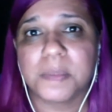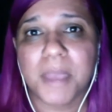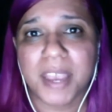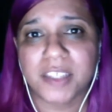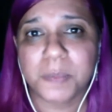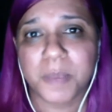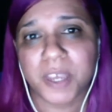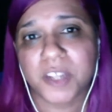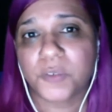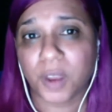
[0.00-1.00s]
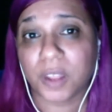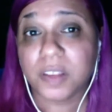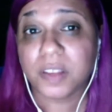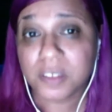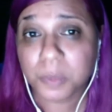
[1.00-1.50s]
man's best
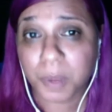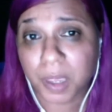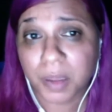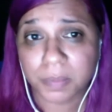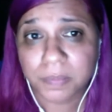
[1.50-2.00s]
friend this way?